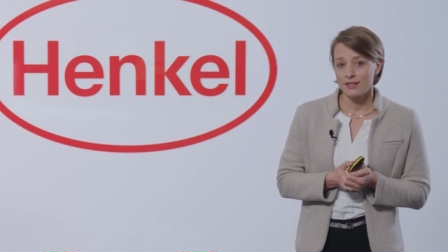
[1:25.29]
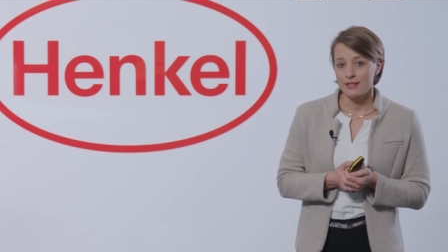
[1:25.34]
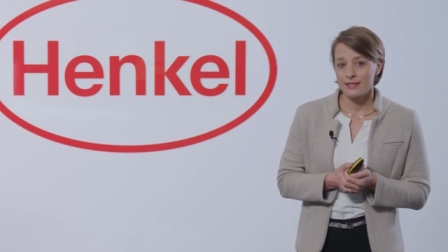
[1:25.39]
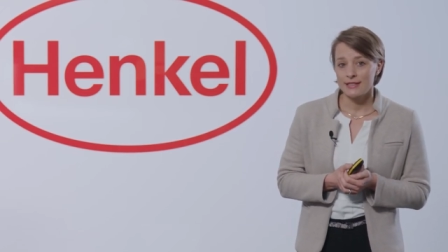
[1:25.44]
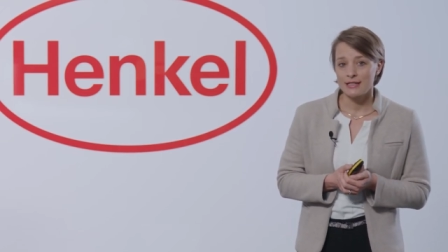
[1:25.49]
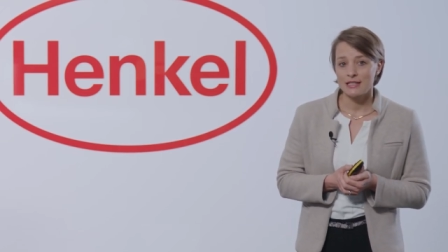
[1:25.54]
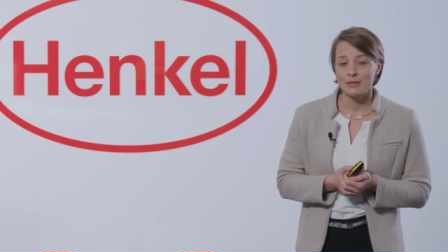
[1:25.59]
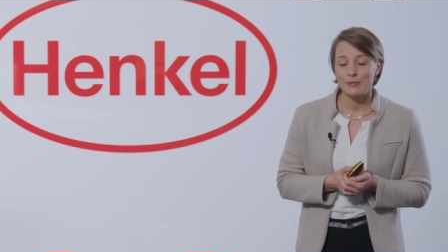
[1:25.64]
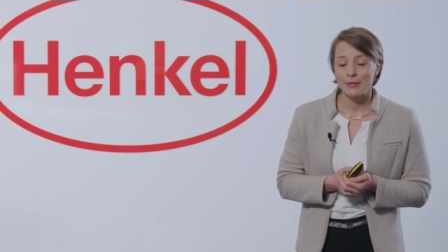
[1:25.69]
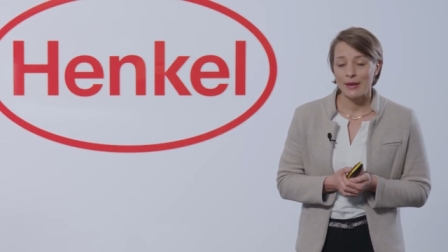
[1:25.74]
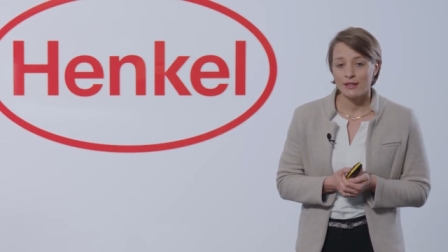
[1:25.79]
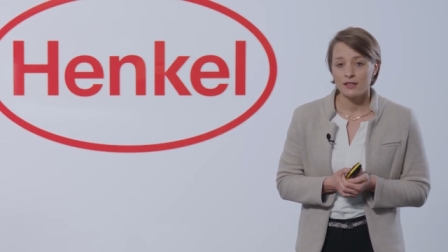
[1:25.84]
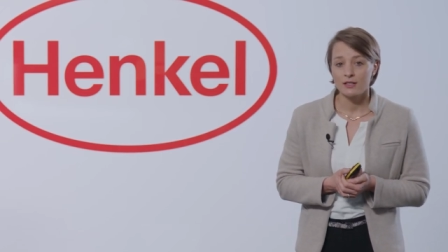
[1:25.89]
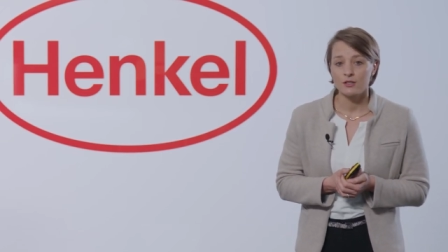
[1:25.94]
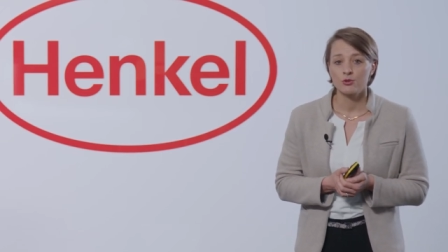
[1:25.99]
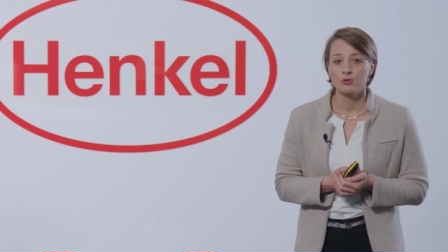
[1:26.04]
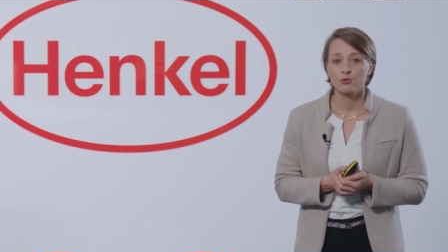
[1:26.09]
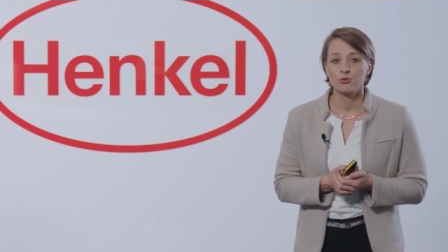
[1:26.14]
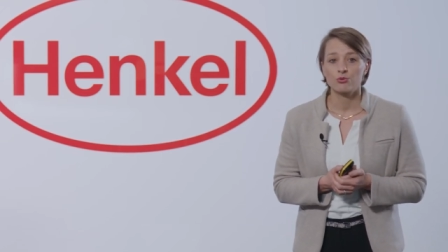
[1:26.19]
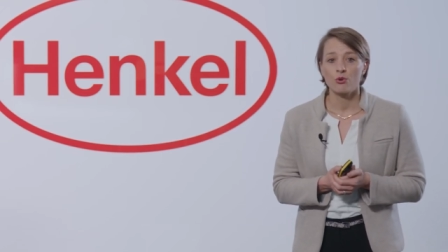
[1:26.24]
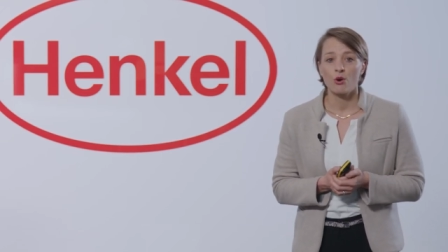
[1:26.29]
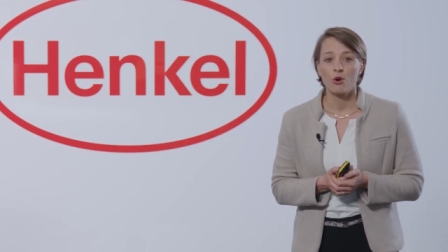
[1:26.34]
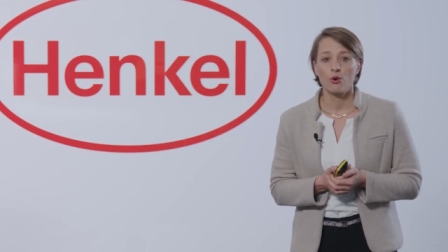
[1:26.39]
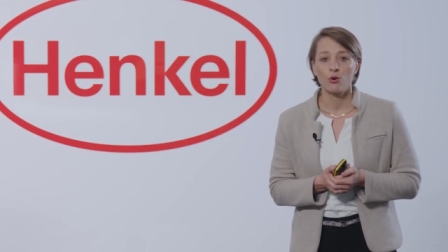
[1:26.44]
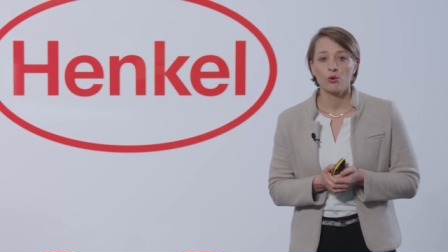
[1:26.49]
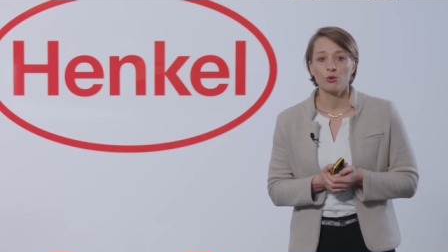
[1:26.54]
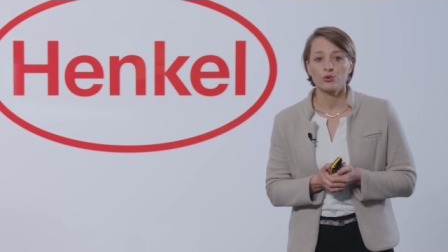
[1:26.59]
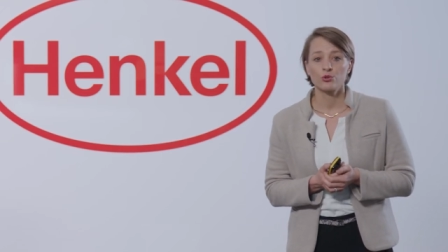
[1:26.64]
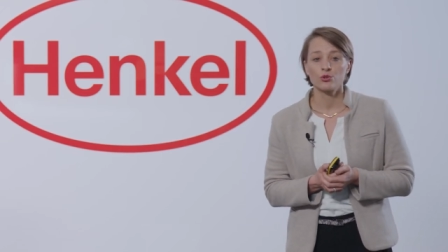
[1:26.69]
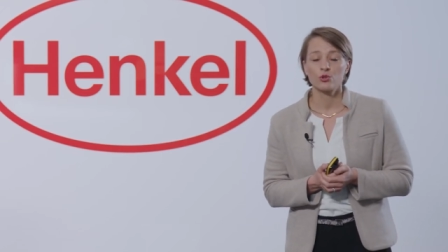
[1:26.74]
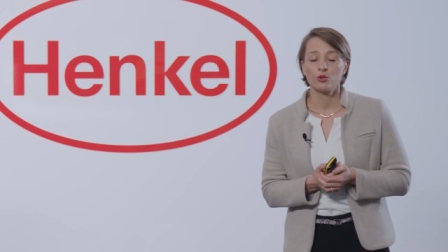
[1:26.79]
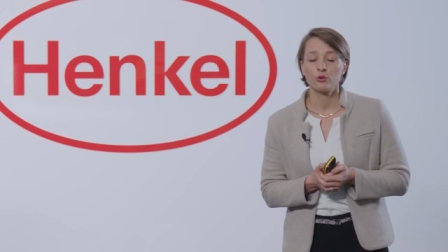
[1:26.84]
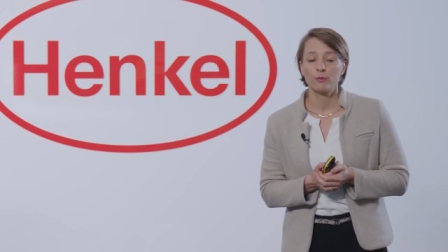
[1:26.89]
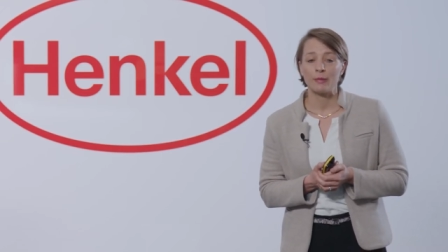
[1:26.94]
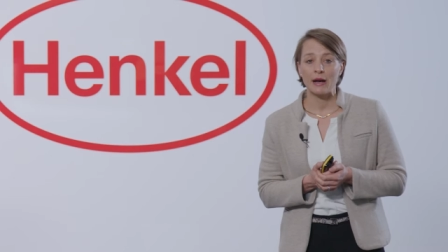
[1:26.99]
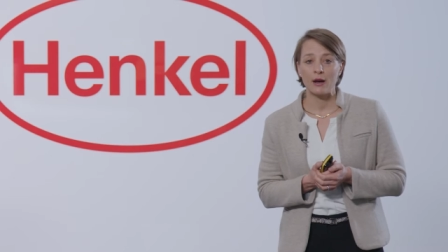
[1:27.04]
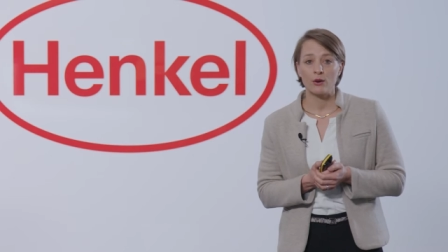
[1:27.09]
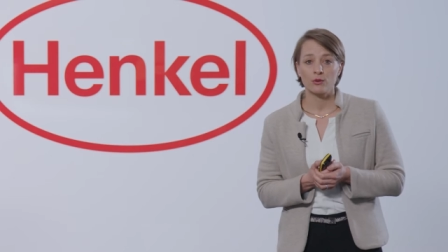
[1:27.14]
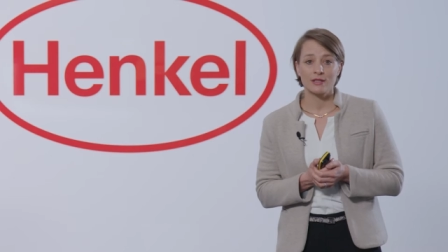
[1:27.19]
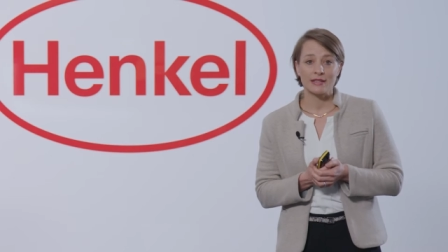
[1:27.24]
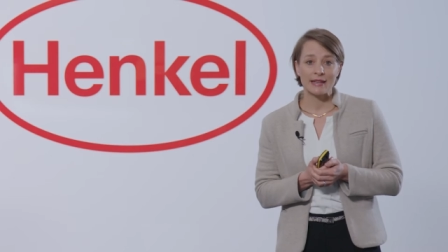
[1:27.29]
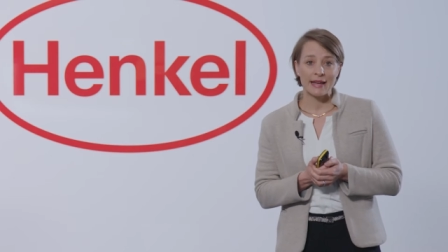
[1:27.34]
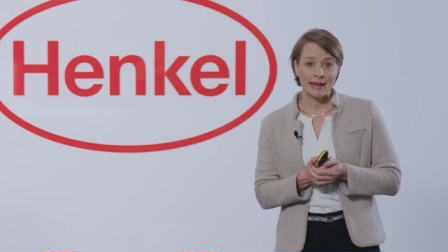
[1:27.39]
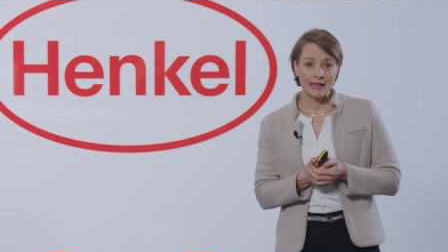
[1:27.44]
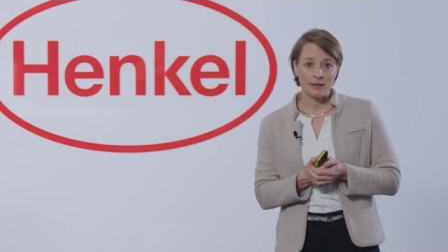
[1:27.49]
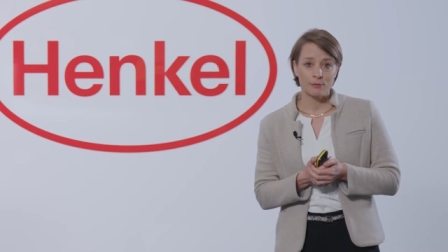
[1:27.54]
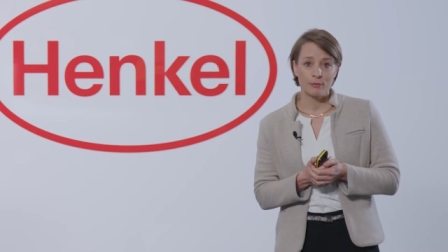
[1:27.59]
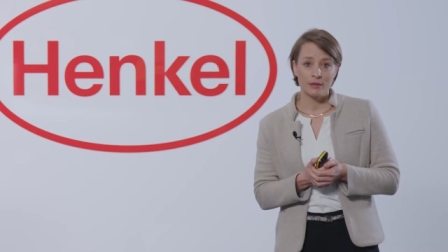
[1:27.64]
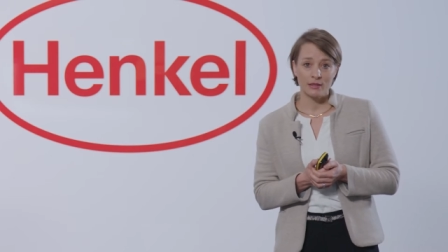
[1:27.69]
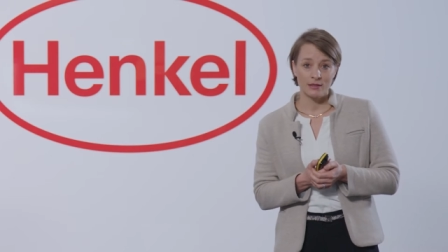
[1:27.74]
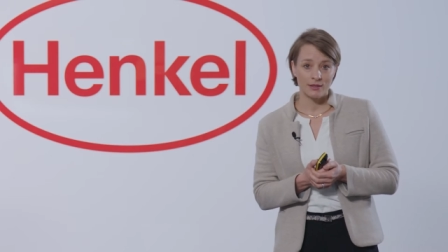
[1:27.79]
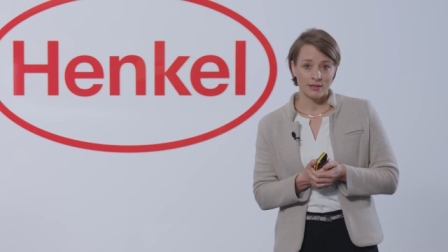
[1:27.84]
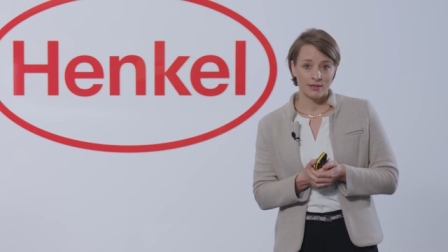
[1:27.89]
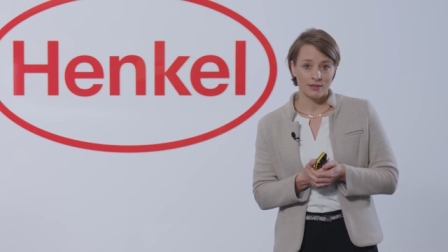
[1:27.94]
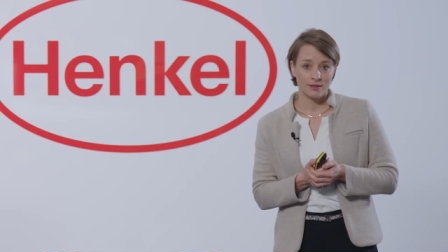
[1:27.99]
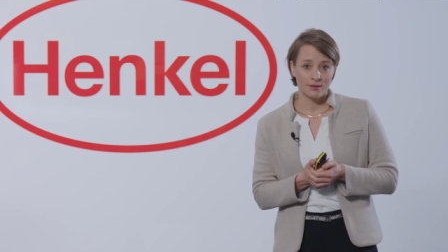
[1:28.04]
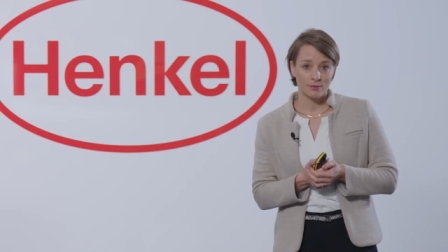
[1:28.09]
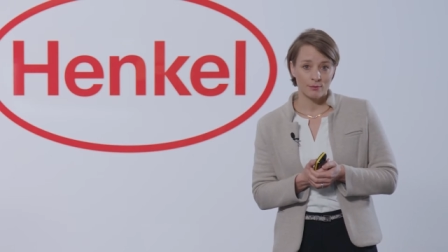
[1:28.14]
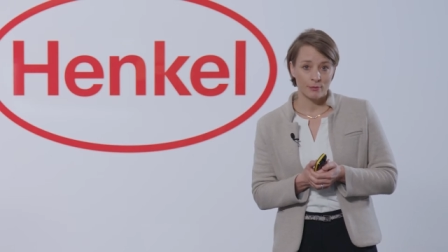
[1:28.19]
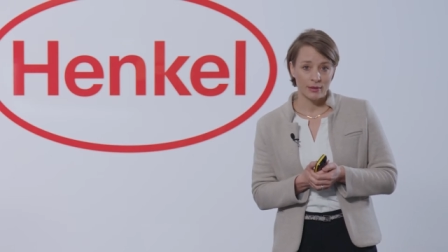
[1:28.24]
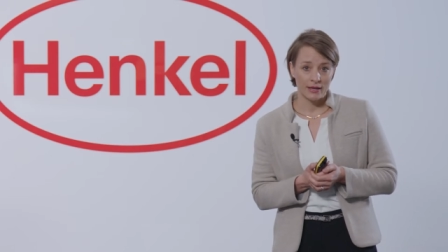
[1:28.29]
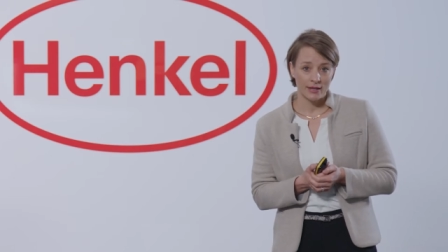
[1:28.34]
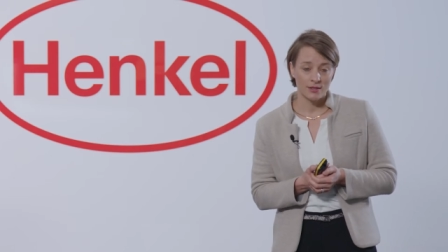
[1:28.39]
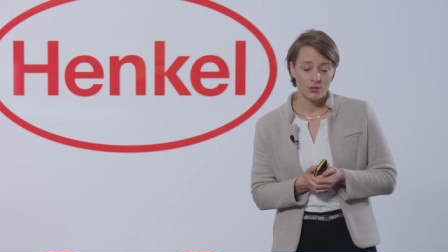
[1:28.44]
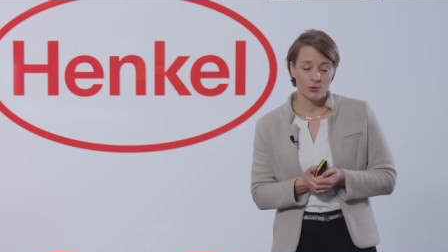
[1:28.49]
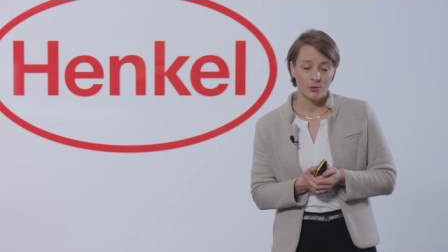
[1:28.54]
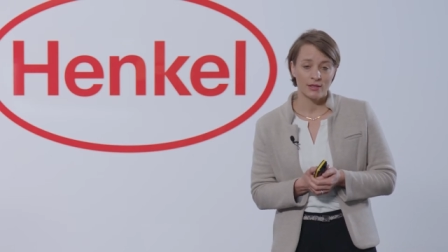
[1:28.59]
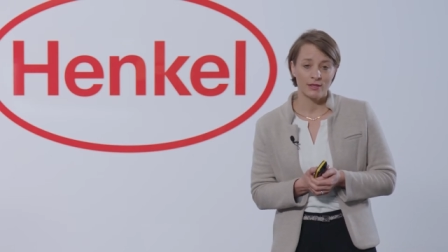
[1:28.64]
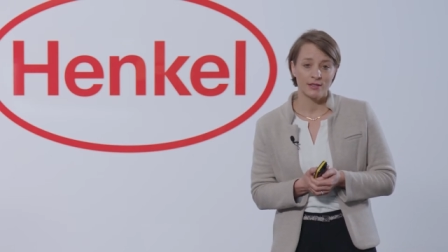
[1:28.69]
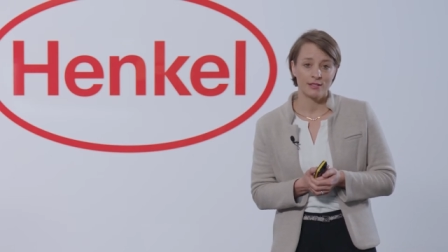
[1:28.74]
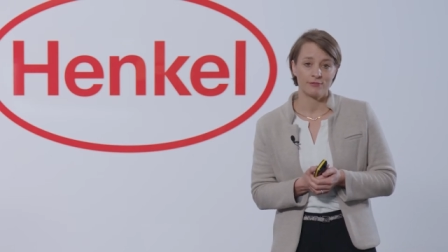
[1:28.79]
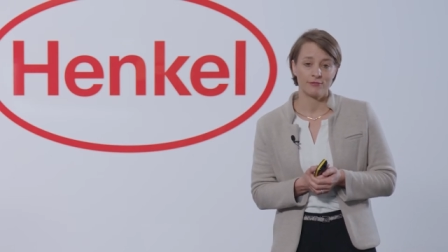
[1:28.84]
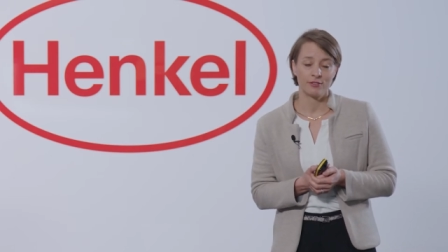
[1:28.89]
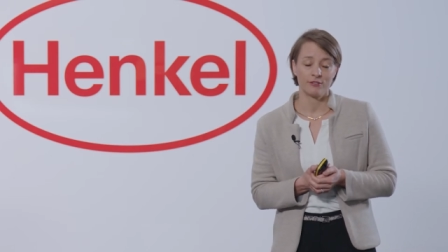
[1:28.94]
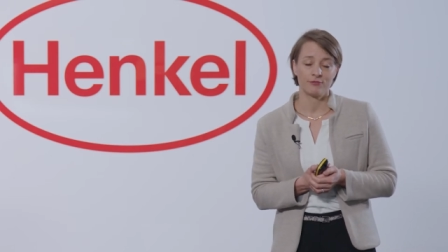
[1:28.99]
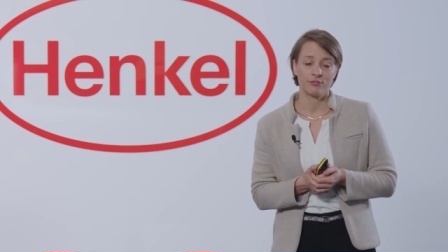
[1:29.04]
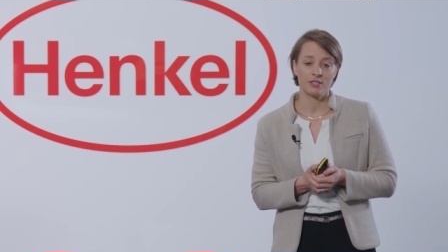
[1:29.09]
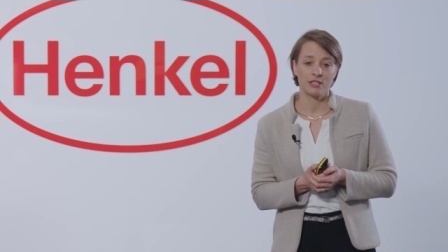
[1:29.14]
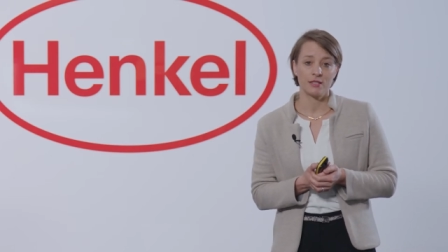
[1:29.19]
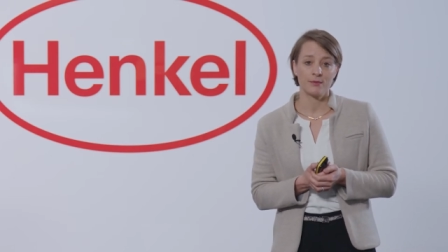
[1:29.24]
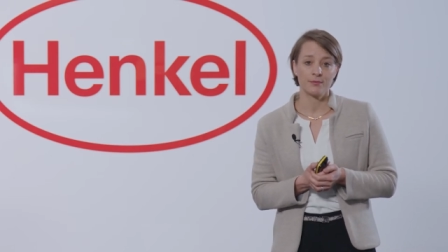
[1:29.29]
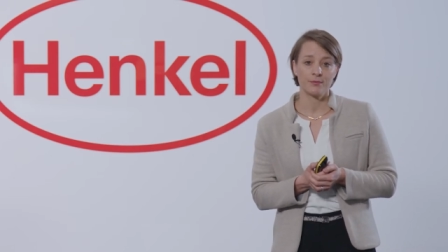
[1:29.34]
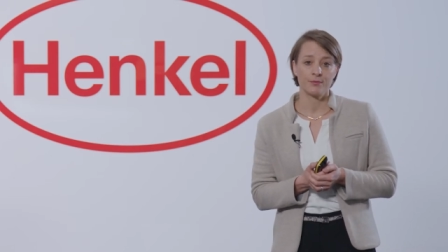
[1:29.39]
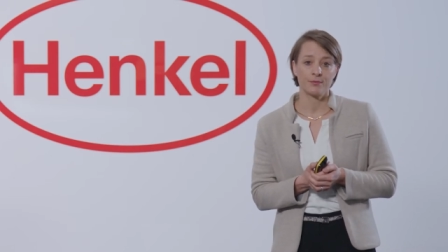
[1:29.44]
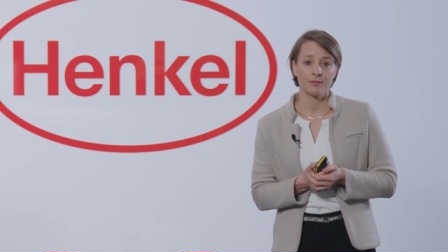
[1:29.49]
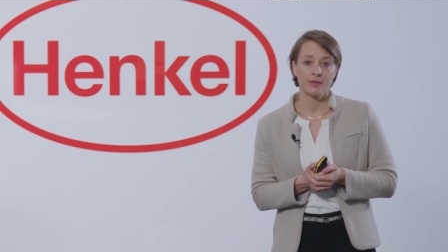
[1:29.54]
is expected to grow to about 9 billion by 2050.